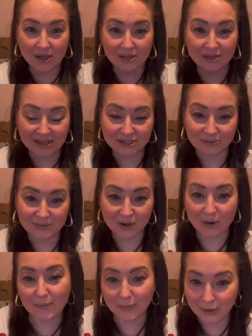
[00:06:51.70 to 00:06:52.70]
let somebody go
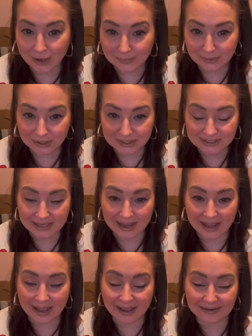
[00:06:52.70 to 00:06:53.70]
on purpose.
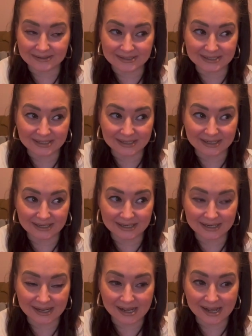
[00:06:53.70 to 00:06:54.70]
And
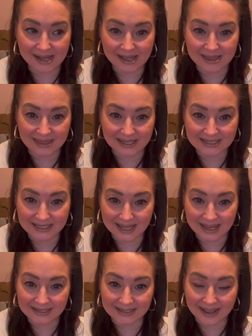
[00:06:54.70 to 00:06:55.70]
this
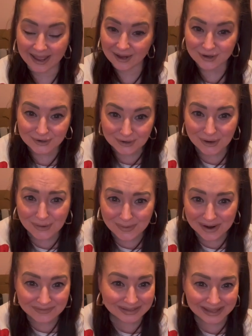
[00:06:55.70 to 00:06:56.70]
lady knew
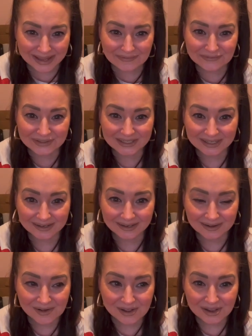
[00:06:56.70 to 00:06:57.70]
where he lived.
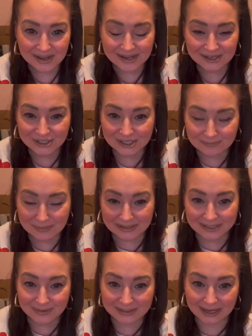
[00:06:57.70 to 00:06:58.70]
She'd been
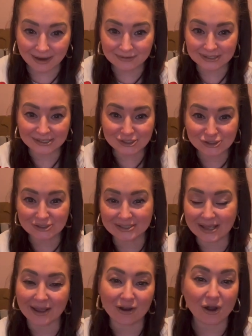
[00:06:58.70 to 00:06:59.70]
to his house and he's just
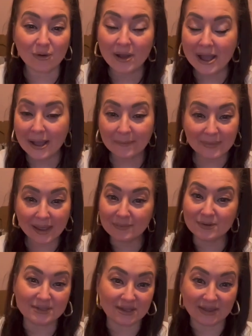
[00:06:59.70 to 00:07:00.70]
let her go. Maybe
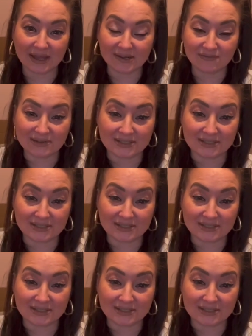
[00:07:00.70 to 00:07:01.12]
he was at the end of his